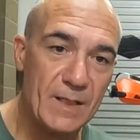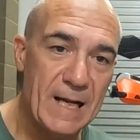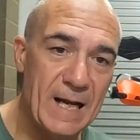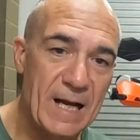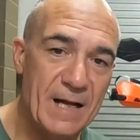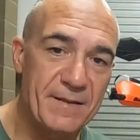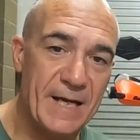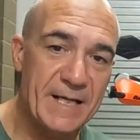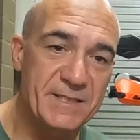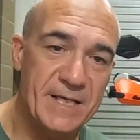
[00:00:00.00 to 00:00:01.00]

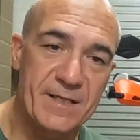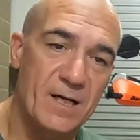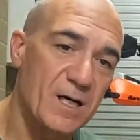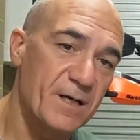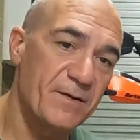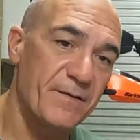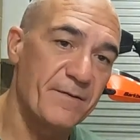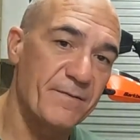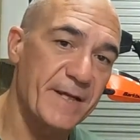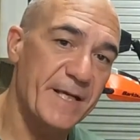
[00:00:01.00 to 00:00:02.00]
They said,
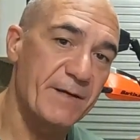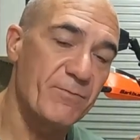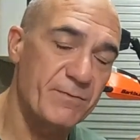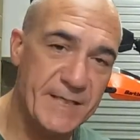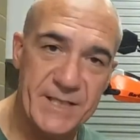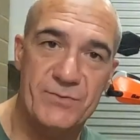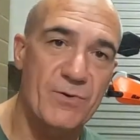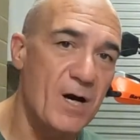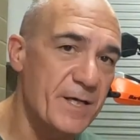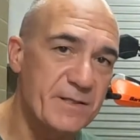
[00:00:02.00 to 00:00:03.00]
their test
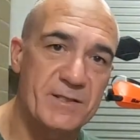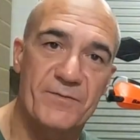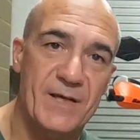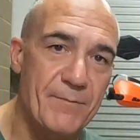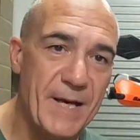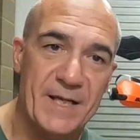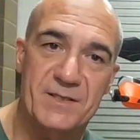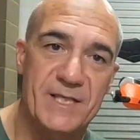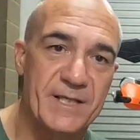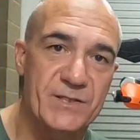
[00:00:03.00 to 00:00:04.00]
riders have come back
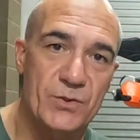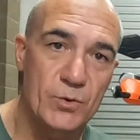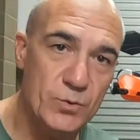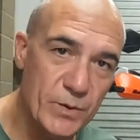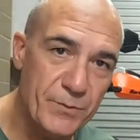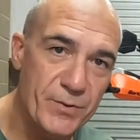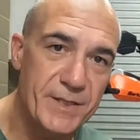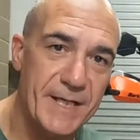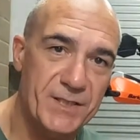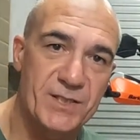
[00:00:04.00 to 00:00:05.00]
and said it's good wind
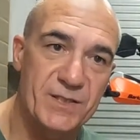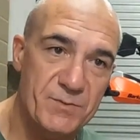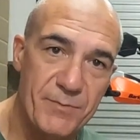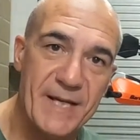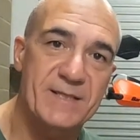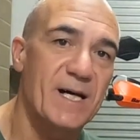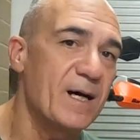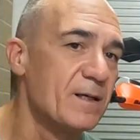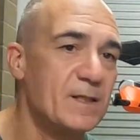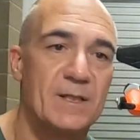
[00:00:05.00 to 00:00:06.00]
protection, it's
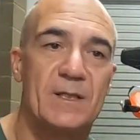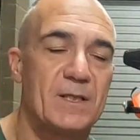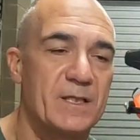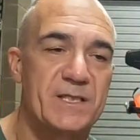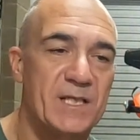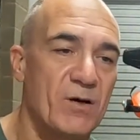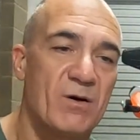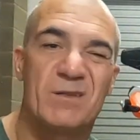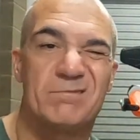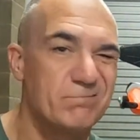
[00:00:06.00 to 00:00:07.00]
better, and so
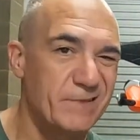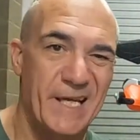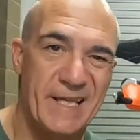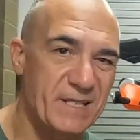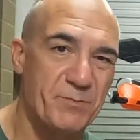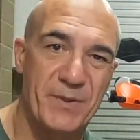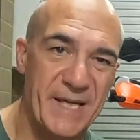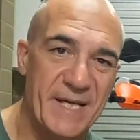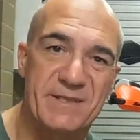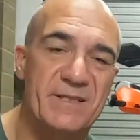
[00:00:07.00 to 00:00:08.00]
on. Yeah, that's
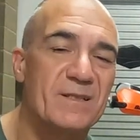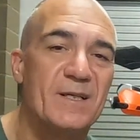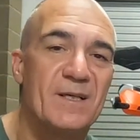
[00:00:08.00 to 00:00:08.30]
BS.